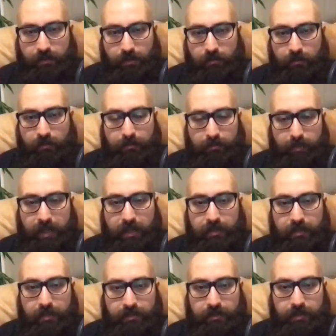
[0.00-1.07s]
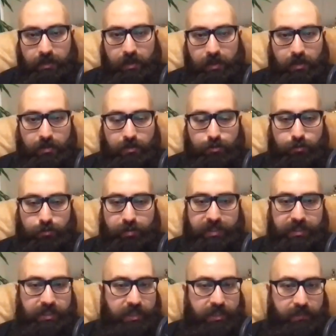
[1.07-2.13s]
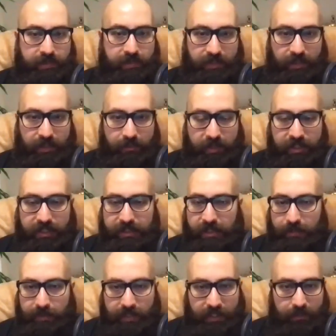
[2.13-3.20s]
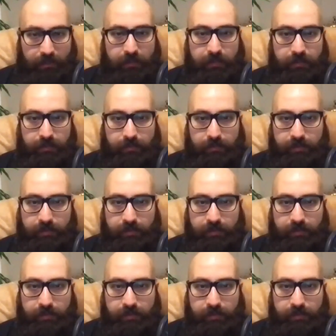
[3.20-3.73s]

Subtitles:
human beings should be scared of Islam, because Islam kills.